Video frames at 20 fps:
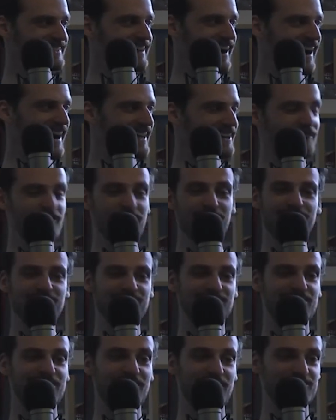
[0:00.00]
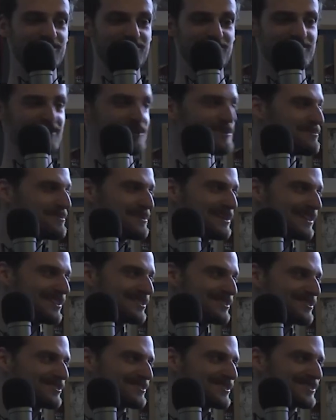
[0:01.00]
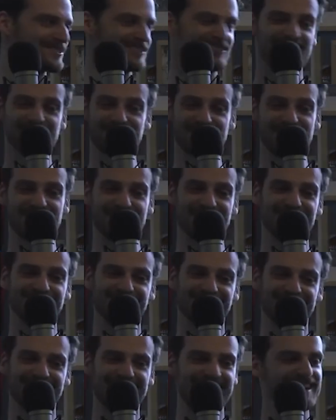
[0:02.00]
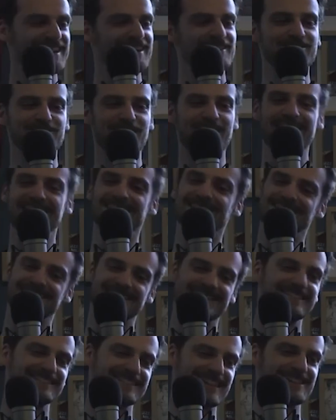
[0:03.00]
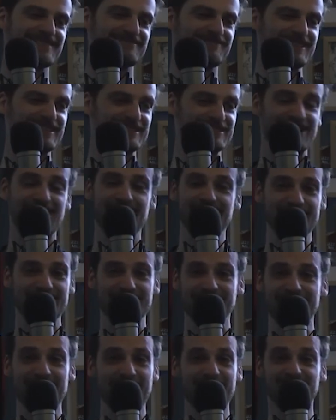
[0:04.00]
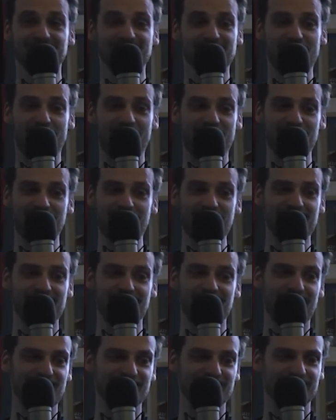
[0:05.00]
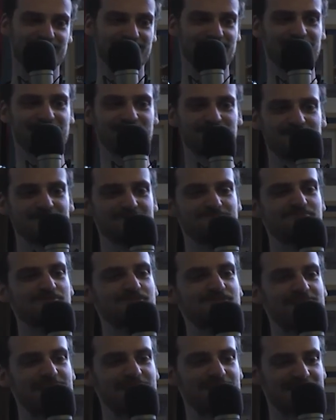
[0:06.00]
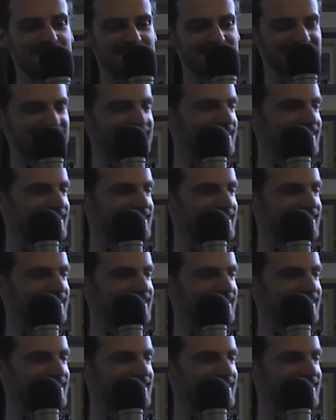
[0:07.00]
And obviously I saw an opening, so it was just like, I'm going in. So I instantly sent a picture. I was just like, what do you think of this?